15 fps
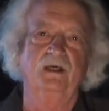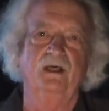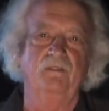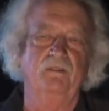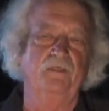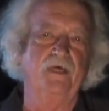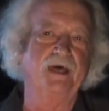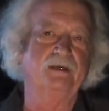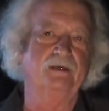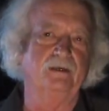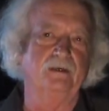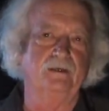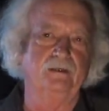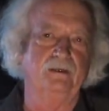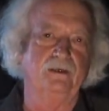
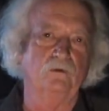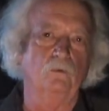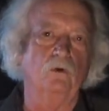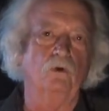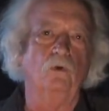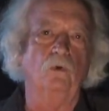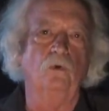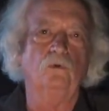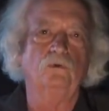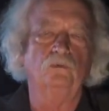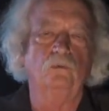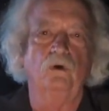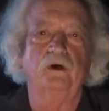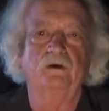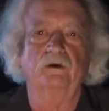Then it will hold
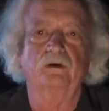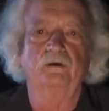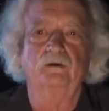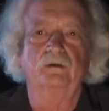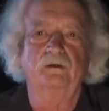water.